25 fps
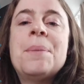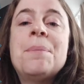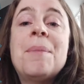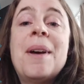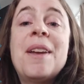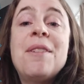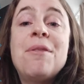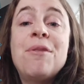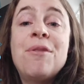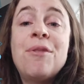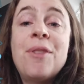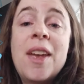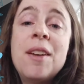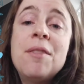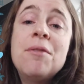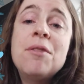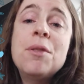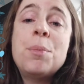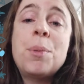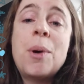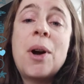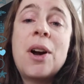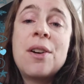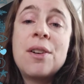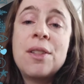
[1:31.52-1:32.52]
My
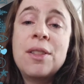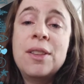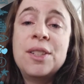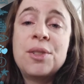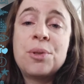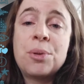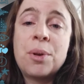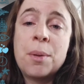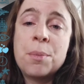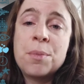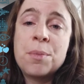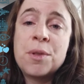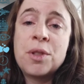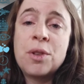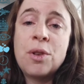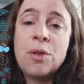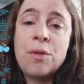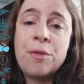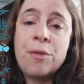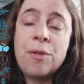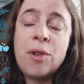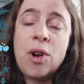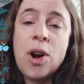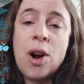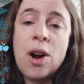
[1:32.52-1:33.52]
favorite part of the trip so
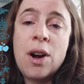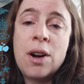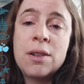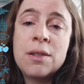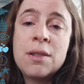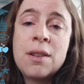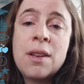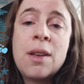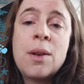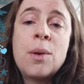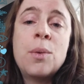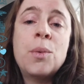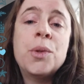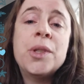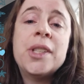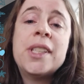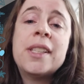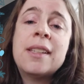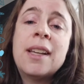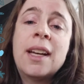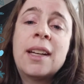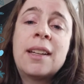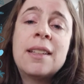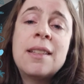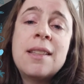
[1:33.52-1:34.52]
far was
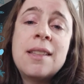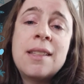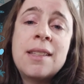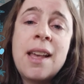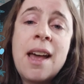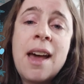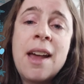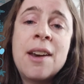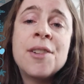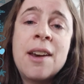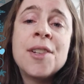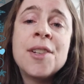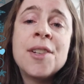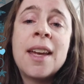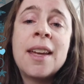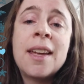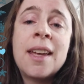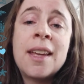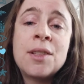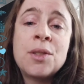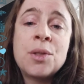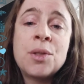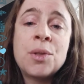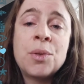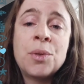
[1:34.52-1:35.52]
second Saturday
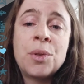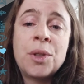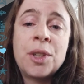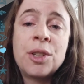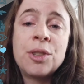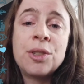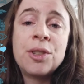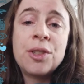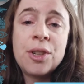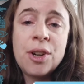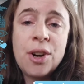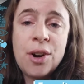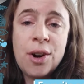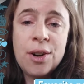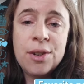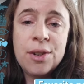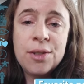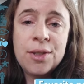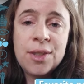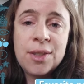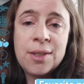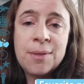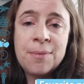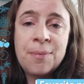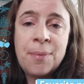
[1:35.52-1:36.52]
at Sawyer
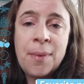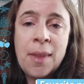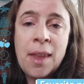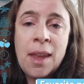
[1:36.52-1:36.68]
Yards.